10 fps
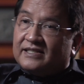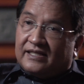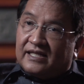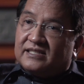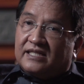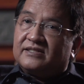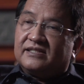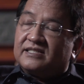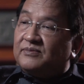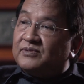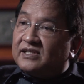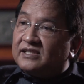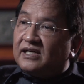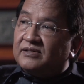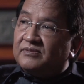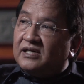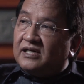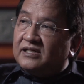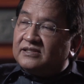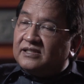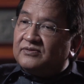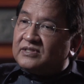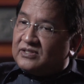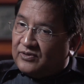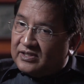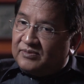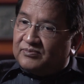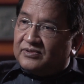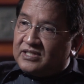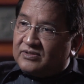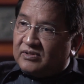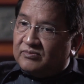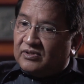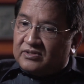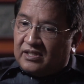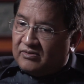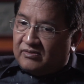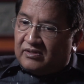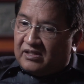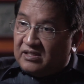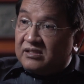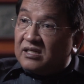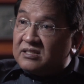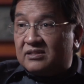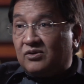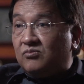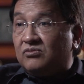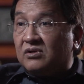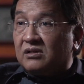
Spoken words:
And that's really something that I was quite impressed with, because I could tell he does his homework.